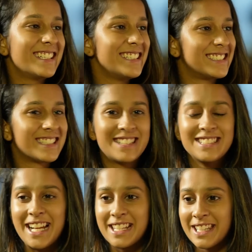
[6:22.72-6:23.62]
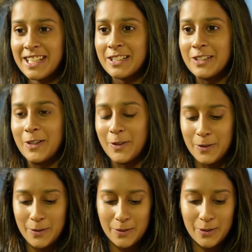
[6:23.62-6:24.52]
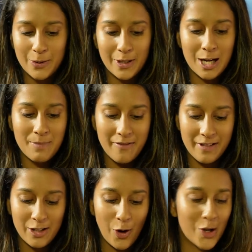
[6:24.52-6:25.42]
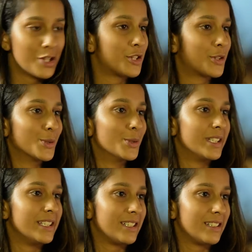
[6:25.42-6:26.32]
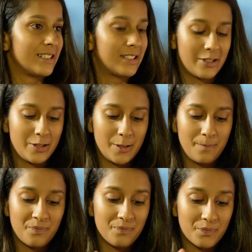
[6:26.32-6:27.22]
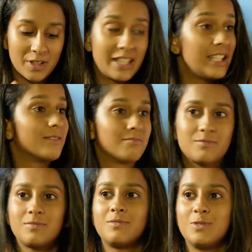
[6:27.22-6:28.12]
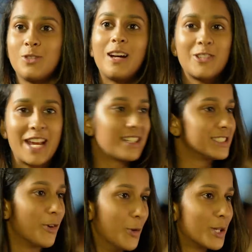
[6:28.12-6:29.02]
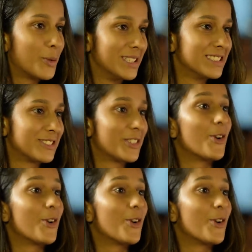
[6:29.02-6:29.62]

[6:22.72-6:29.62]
It is. It is. I think uh, growing up, every college student, um, the, the okay, I can't say older ones, the